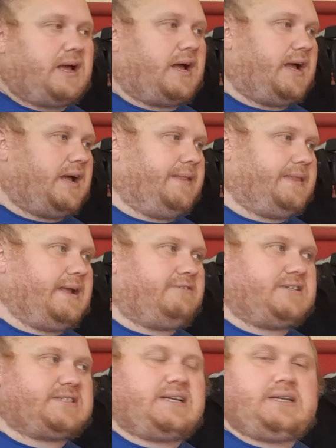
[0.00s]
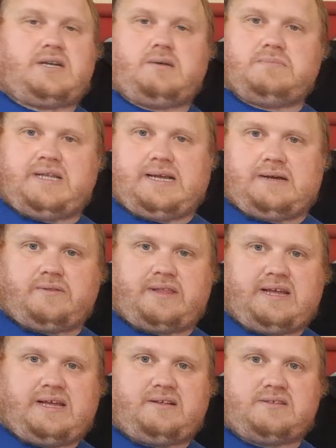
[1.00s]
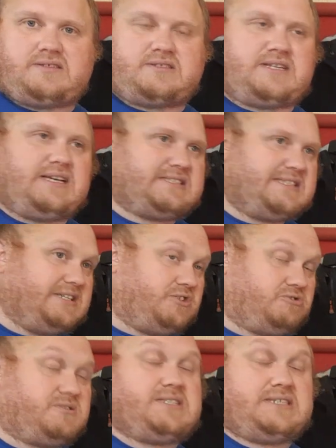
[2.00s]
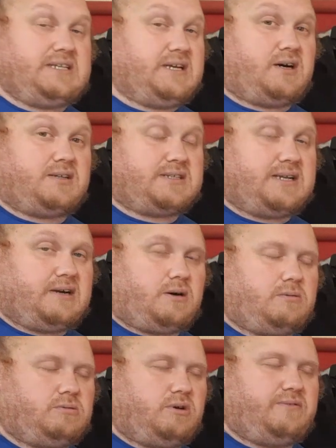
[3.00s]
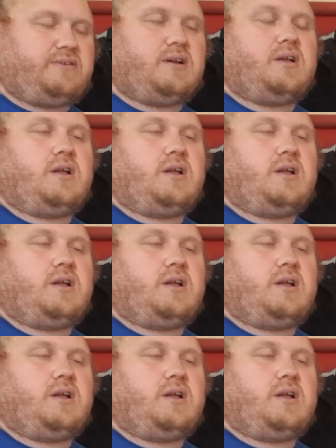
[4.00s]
There is a company out there that's getting increasingly hard to get hold of,